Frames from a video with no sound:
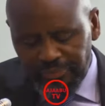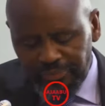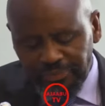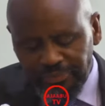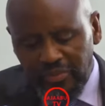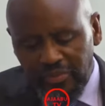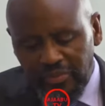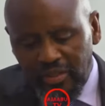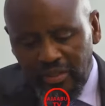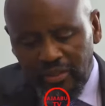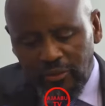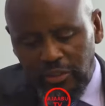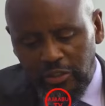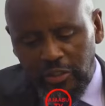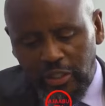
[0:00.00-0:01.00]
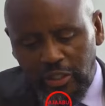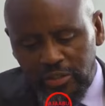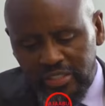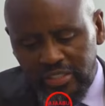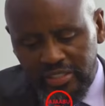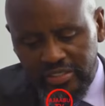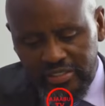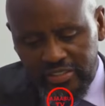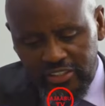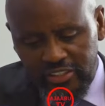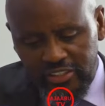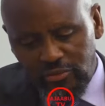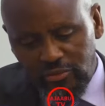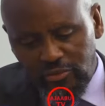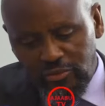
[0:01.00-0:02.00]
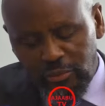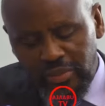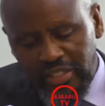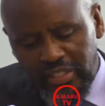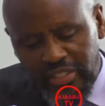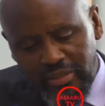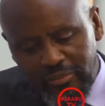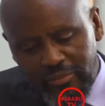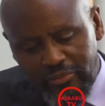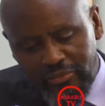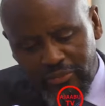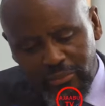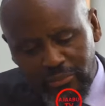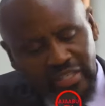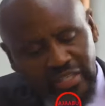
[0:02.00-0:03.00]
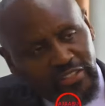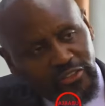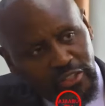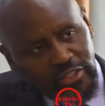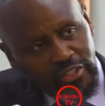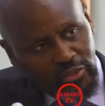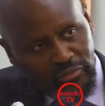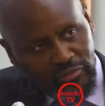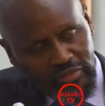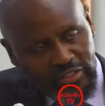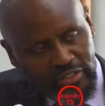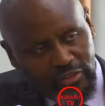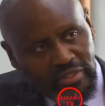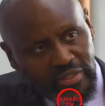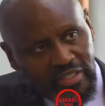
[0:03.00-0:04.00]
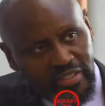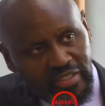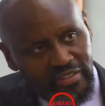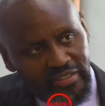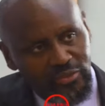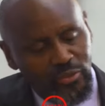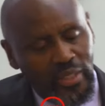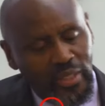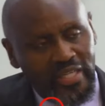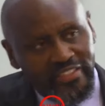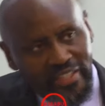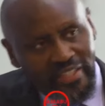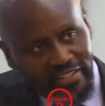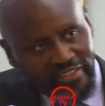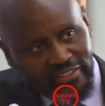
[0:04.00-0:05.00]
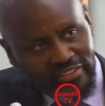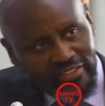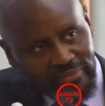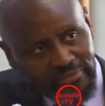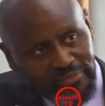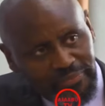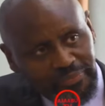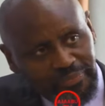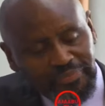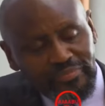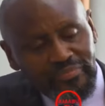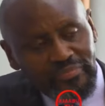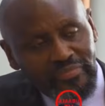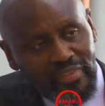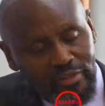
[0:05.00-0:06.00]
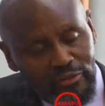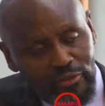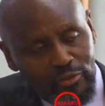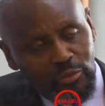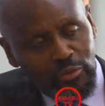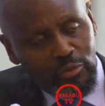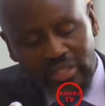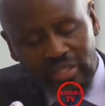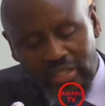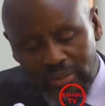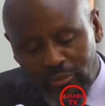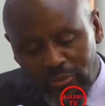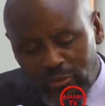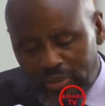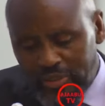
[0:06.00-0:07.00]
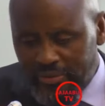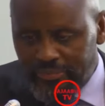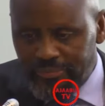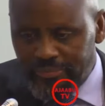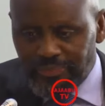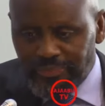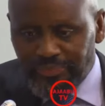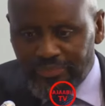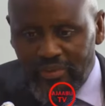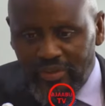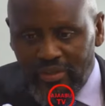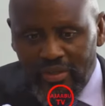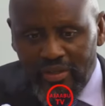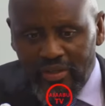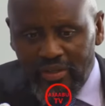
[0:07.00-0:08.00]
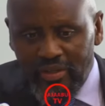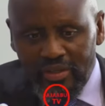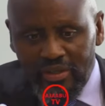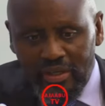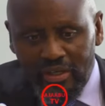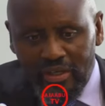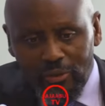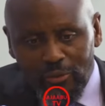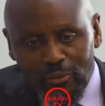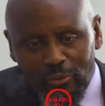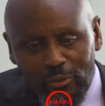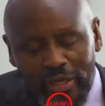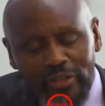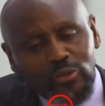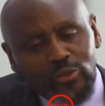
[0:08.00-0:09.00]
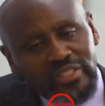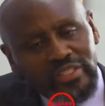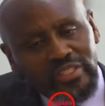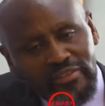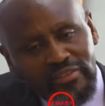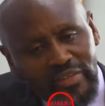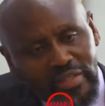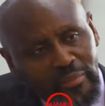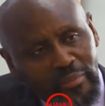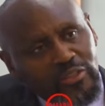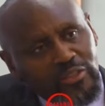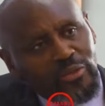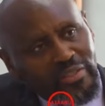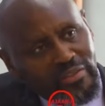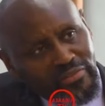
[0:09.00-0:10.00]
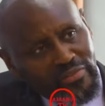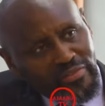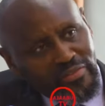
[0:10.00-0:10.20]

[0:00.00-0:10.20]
When you now transition from being a judicial officer to a judge, if you do become one, now, where do you see the fundamental difference